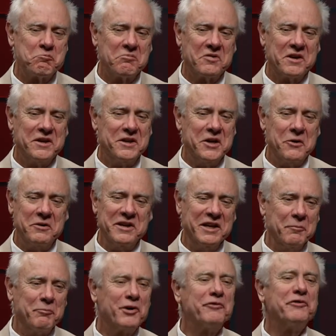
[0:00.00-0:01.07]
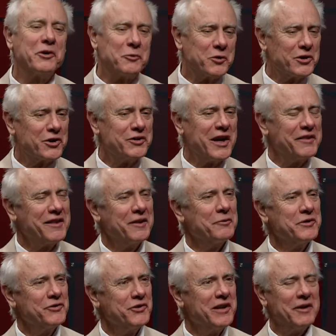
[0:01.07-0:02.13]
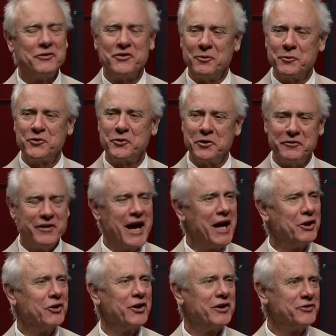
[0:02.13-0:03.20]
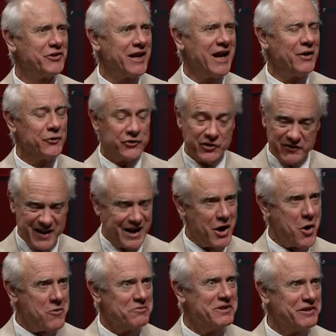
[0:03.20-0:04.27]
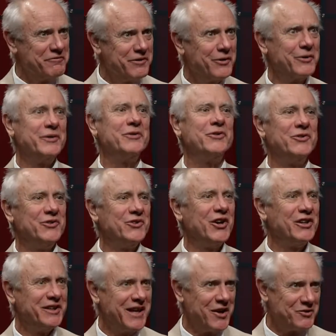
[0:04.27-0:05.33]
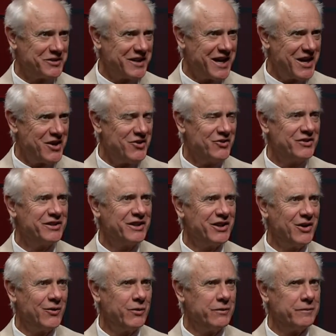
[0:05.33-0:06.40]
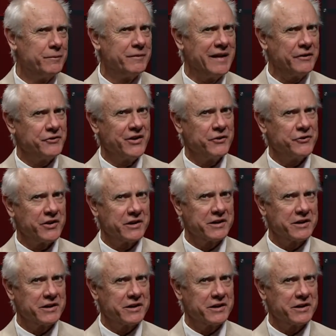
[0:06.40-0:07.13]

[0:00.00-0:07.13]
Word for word: you know, in a perfect world, I think we should have some sort of at-large councilor that only focuses on downtown. Yeah. You know, that sounds like a